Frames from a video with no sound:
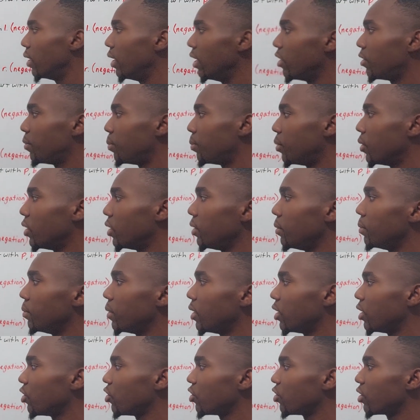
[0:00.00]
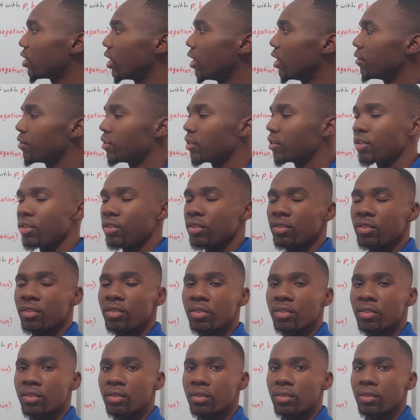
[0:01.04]
this pretty much
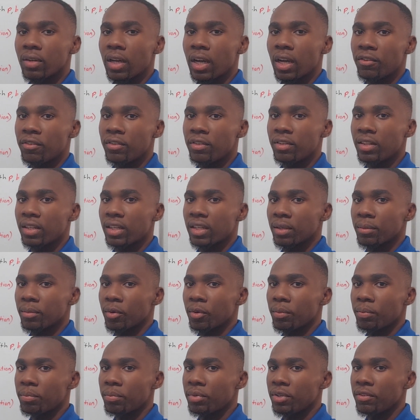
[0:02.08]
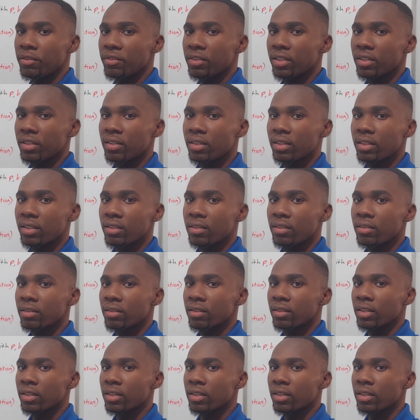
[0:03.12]
covers everything about prefixes.